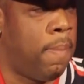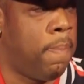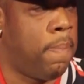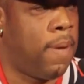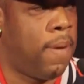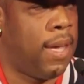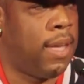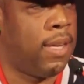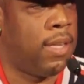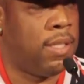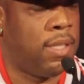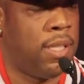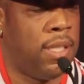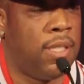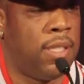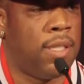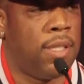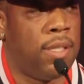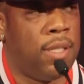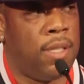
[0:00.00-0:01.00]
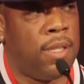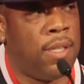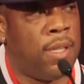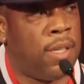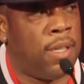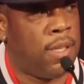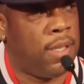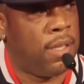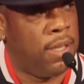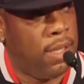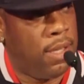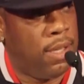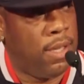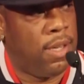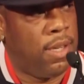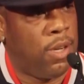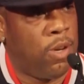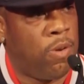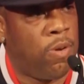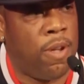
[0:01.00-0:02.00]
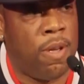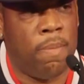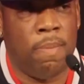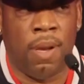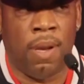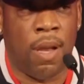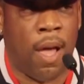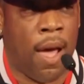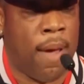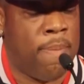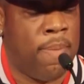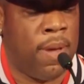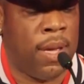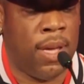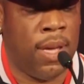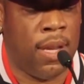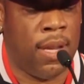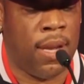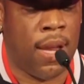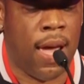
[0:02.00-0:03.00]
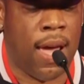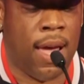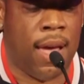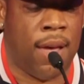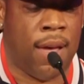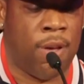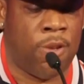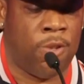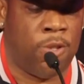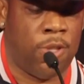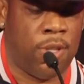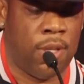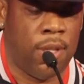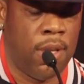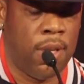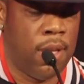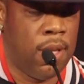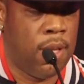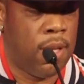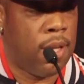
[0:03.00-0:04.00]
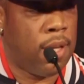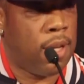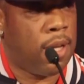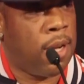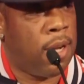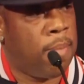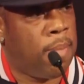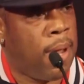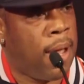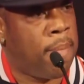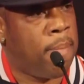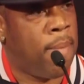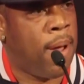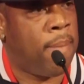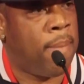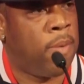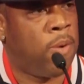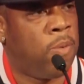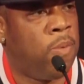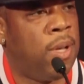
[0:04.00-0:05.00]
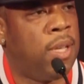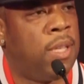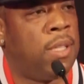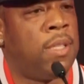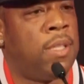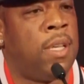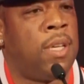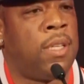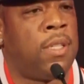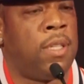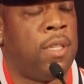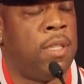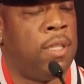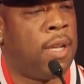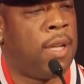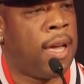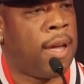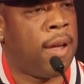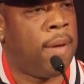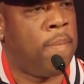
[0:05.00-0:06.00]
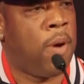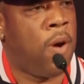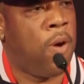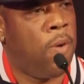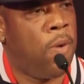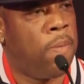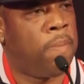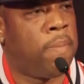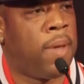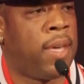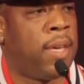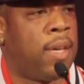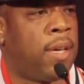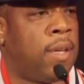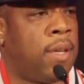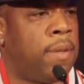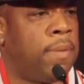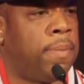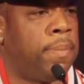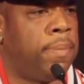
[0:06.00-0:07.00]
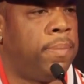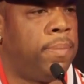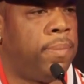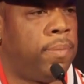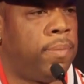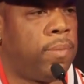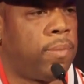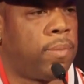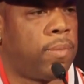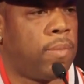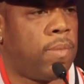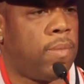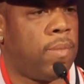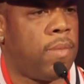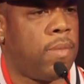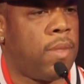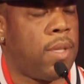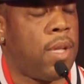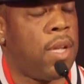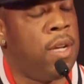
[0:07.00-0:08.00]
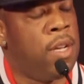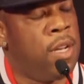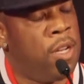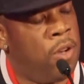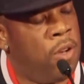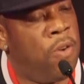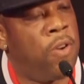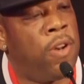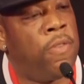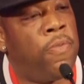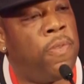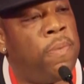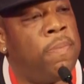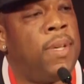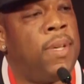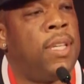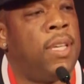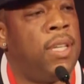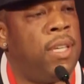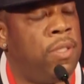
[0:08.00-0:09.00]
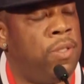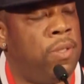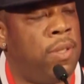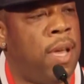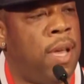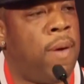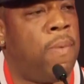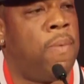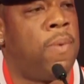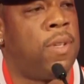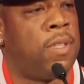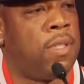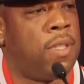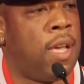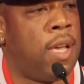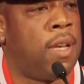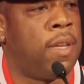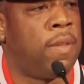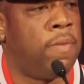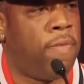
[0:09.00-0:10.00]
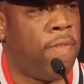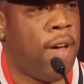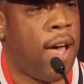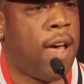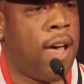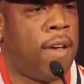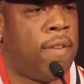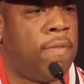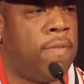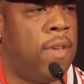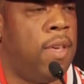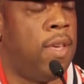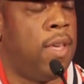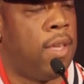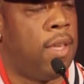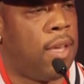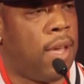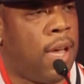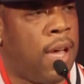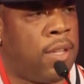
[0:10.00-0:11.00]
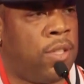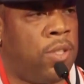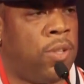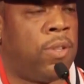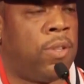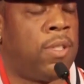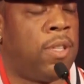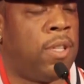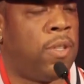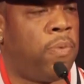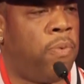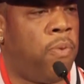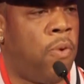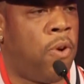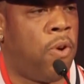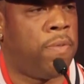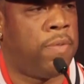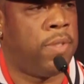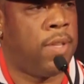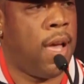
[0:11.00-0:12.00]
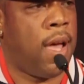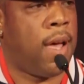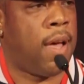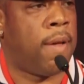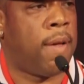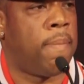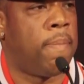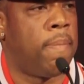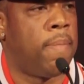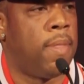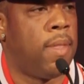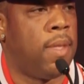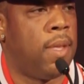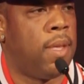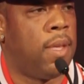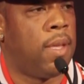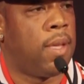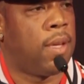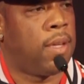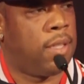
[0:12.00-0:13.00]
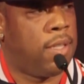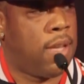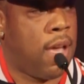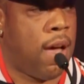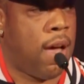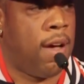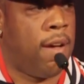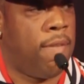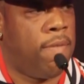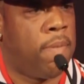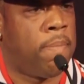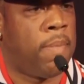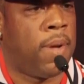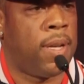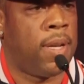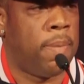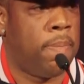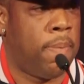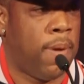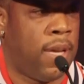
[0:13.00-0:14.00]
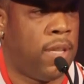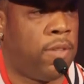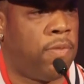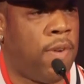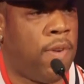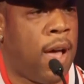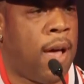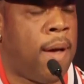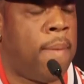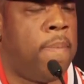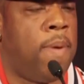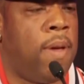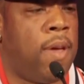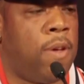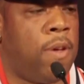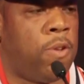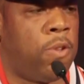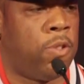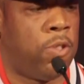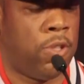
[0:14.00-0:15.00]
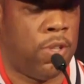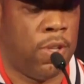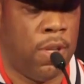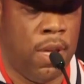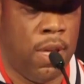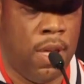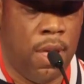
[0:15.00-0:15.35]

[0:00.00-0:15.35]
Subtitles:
paying attention to the crib a lot bigger than our house. And I'm like, mama, what is this? She's like, I'm a homemaker. And in order for me to get you that $175, I took this fourth job because that other money pays for our bills.